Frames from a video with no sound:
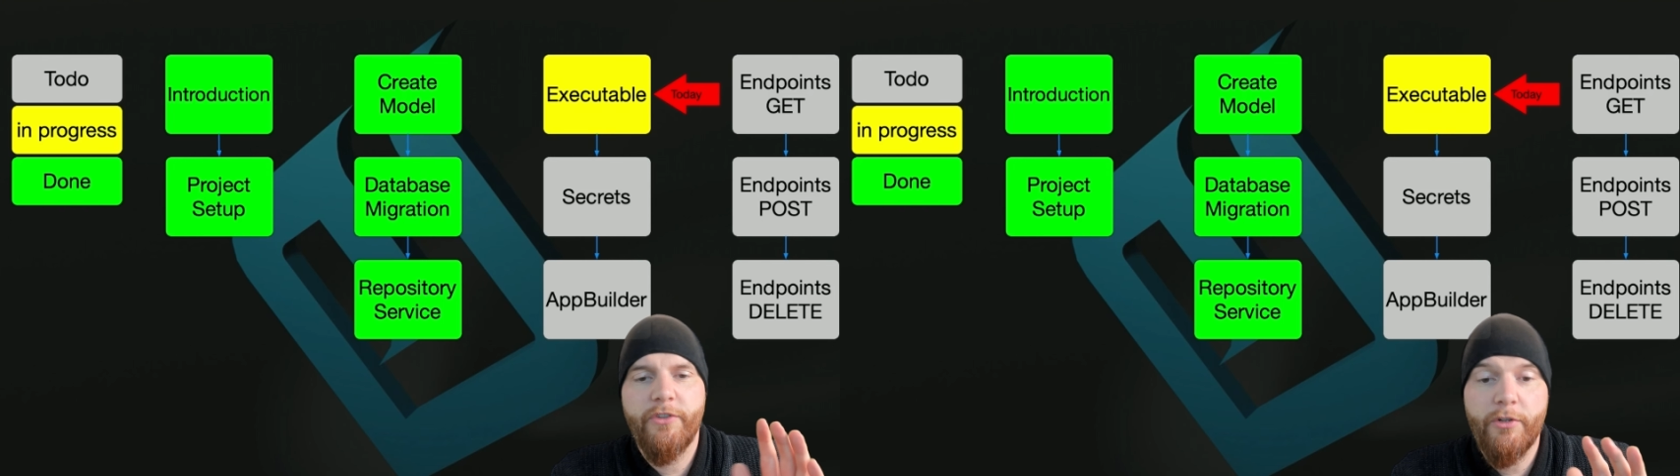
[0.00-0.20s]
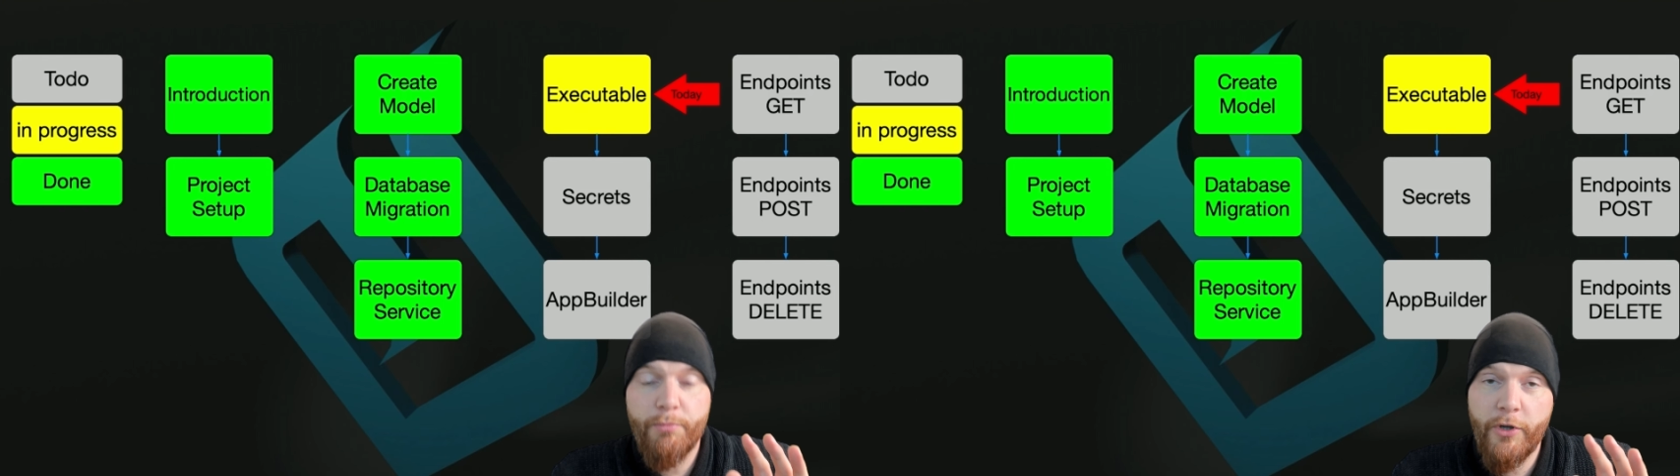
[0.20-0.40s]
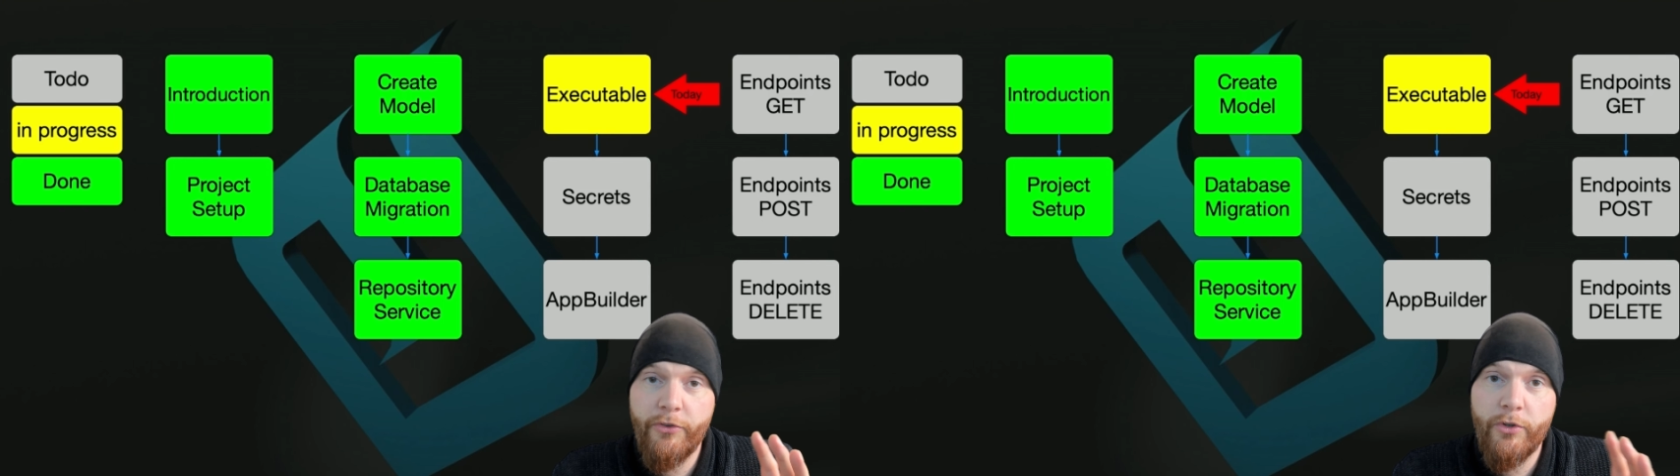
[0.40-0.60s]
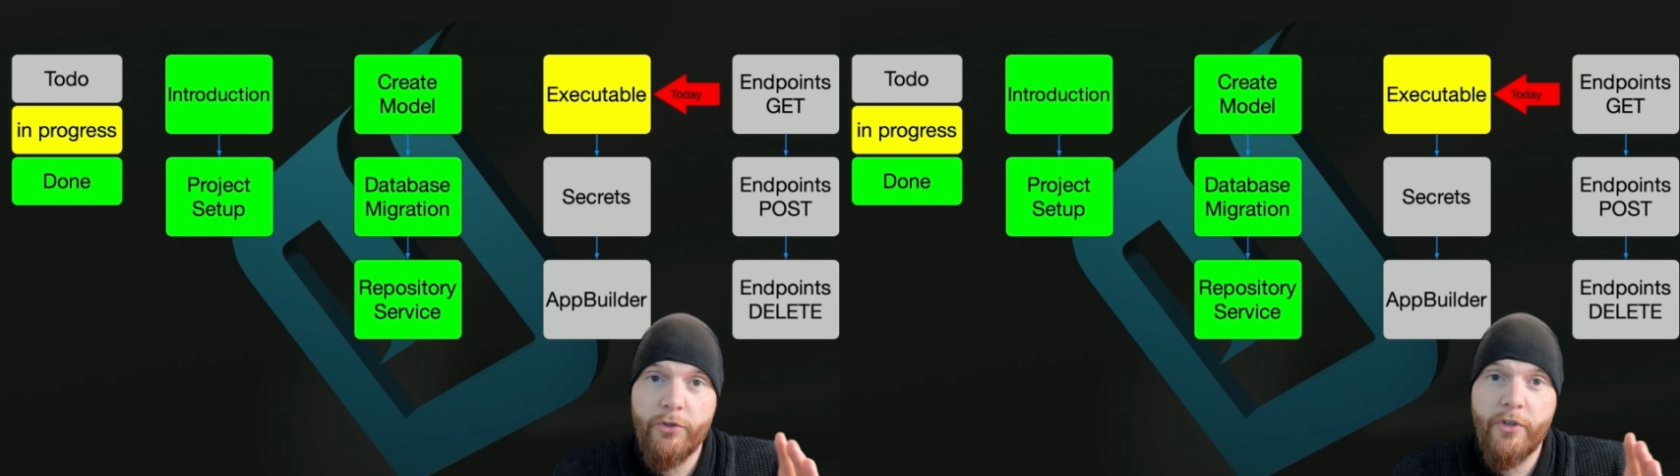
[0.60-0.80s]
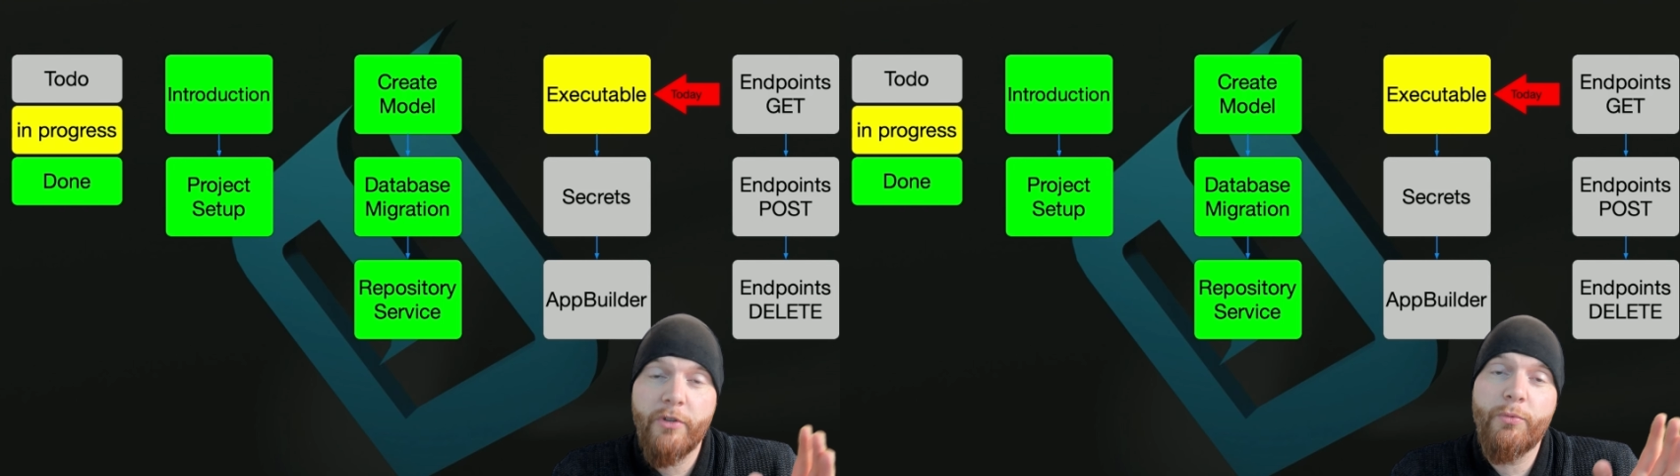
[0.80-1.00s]
the repository
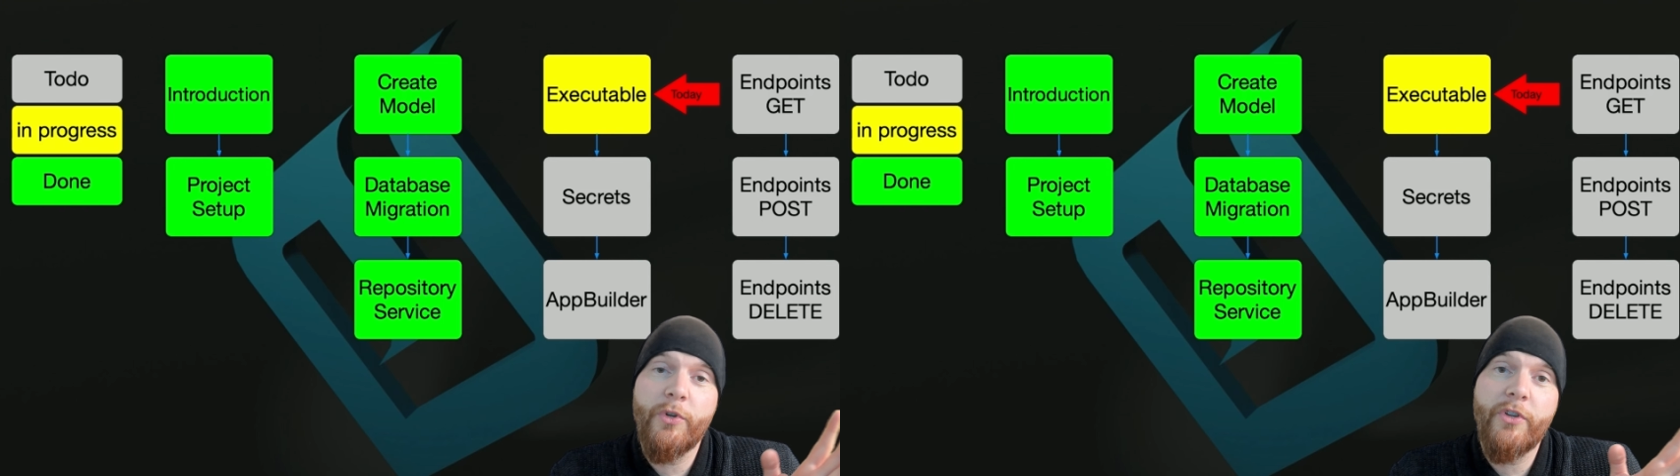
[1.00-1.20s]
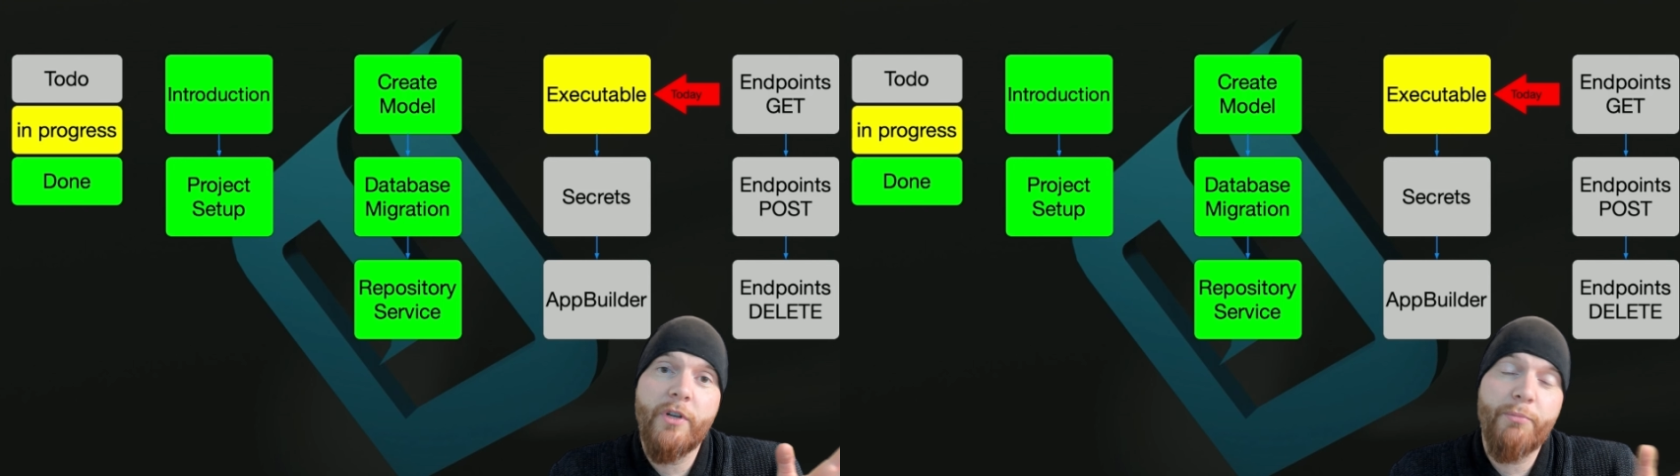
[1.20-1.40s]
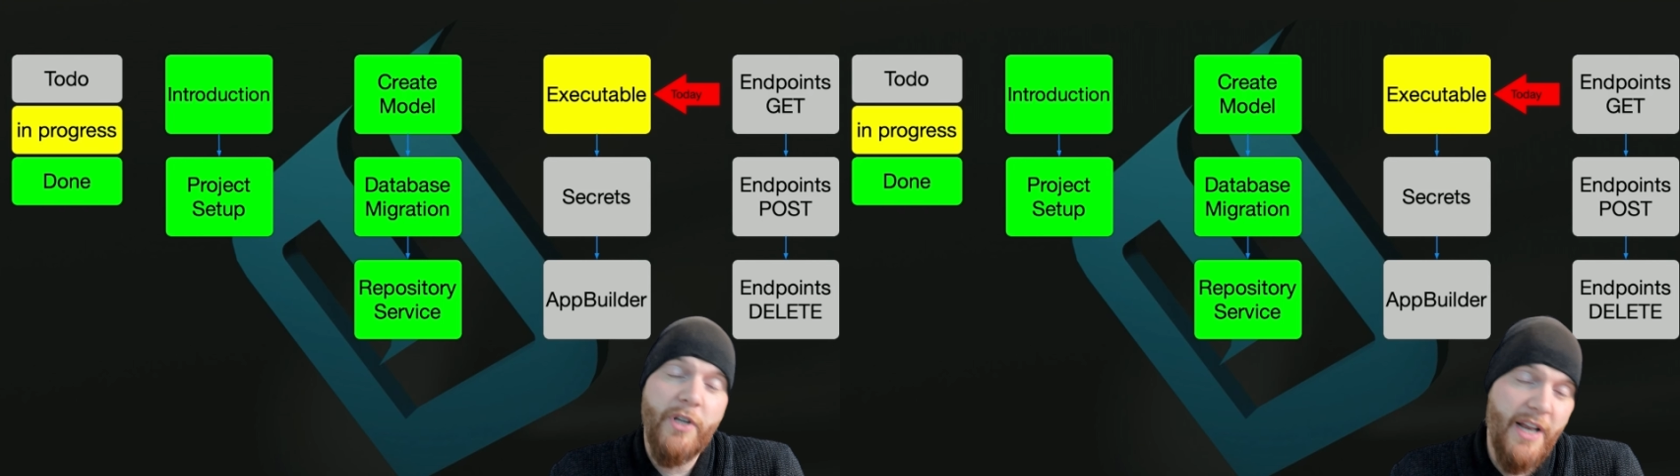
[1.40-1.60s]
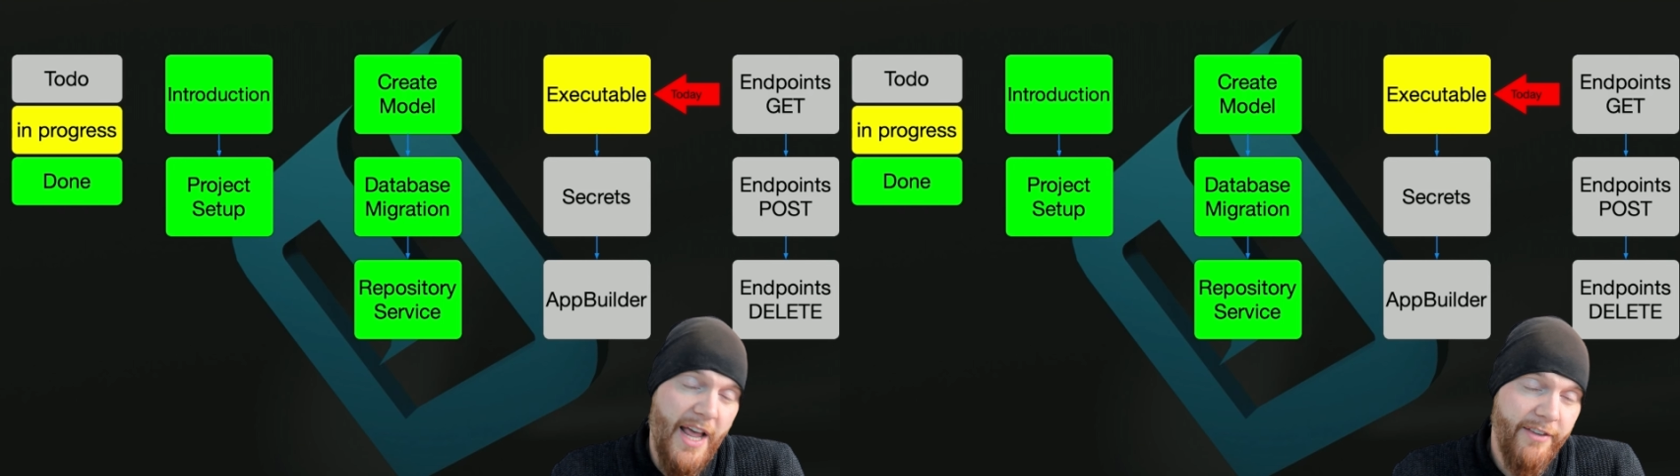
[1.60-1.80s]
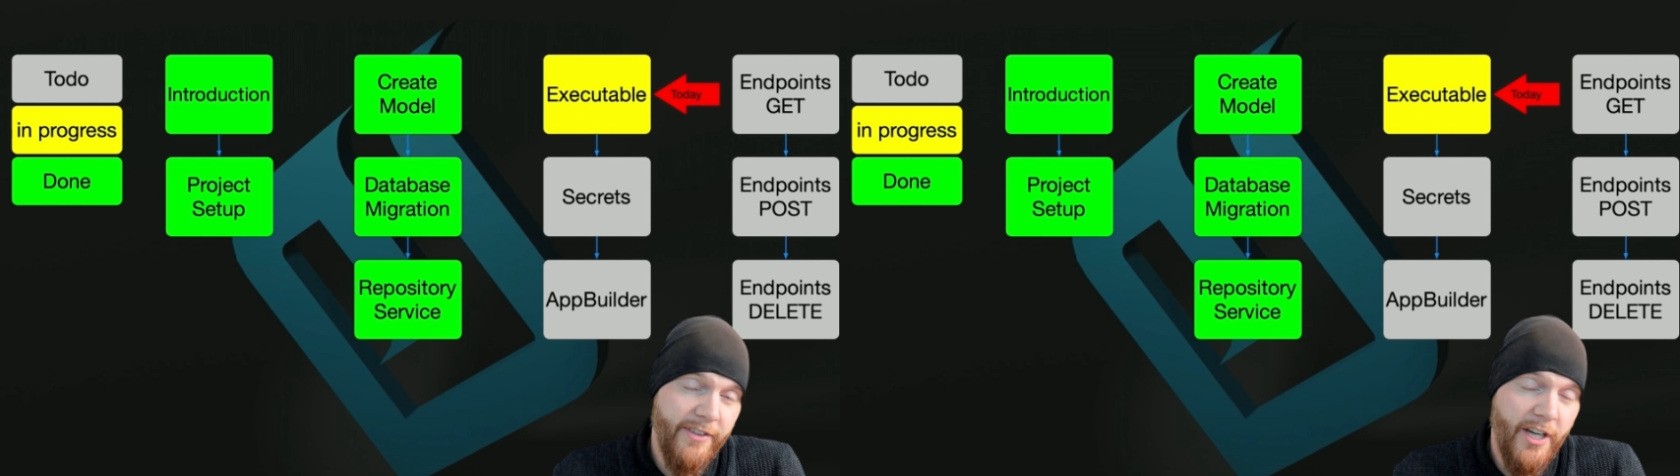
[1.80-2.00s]
service was up
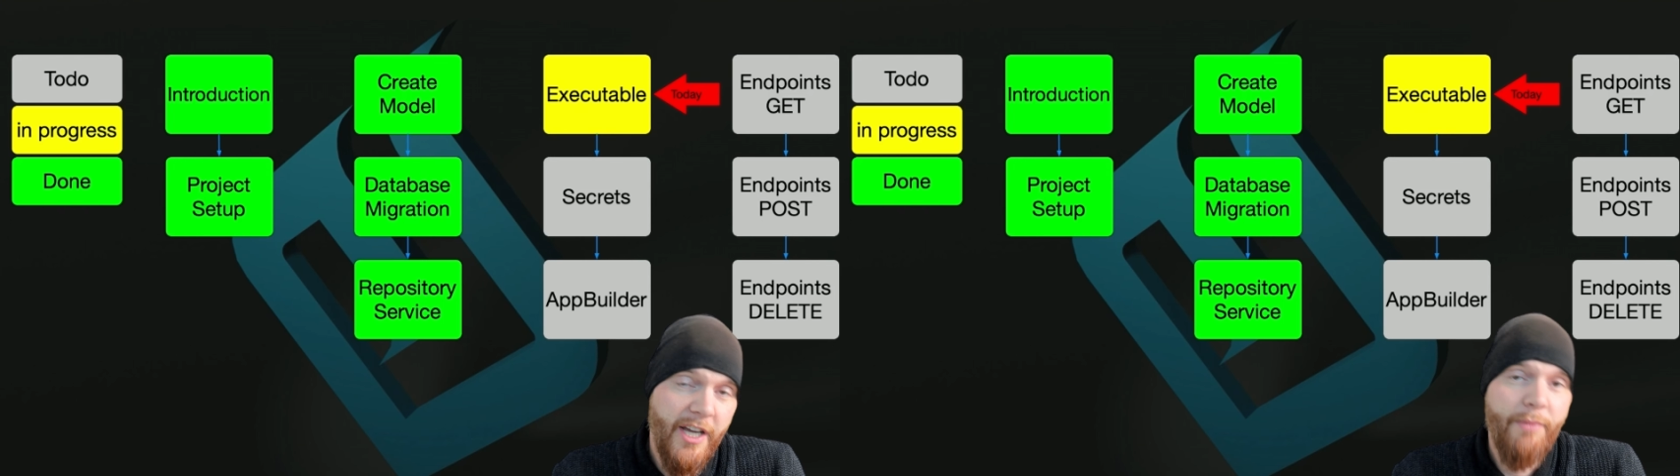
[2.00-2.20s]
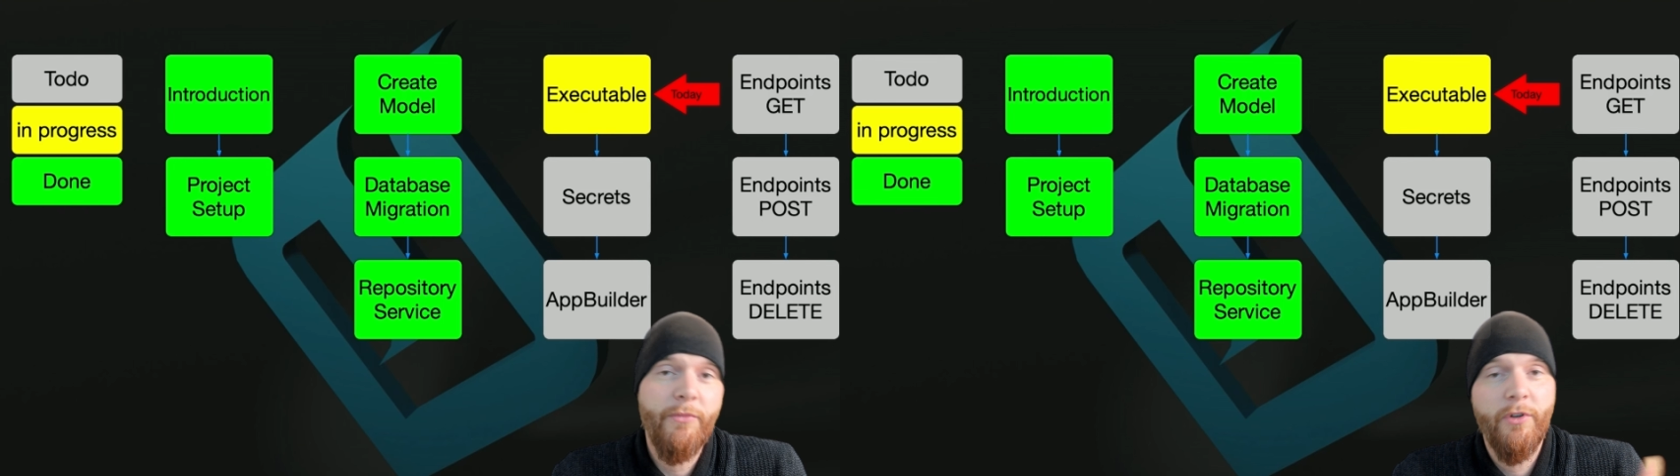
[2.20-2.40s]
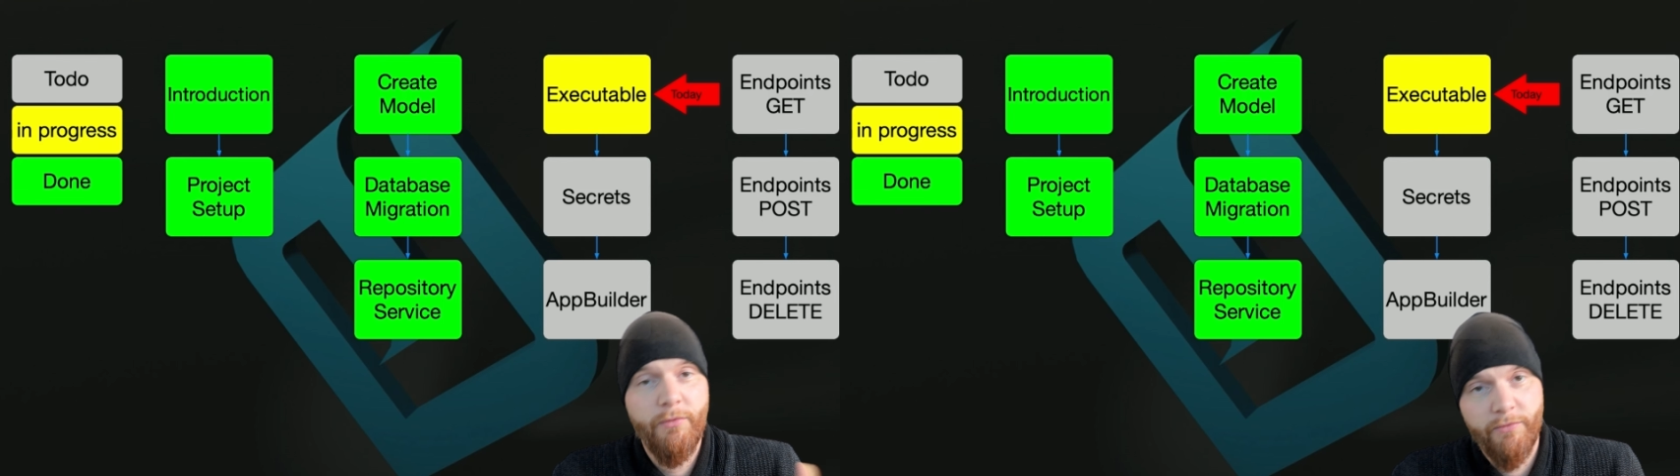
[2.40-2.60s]
last time.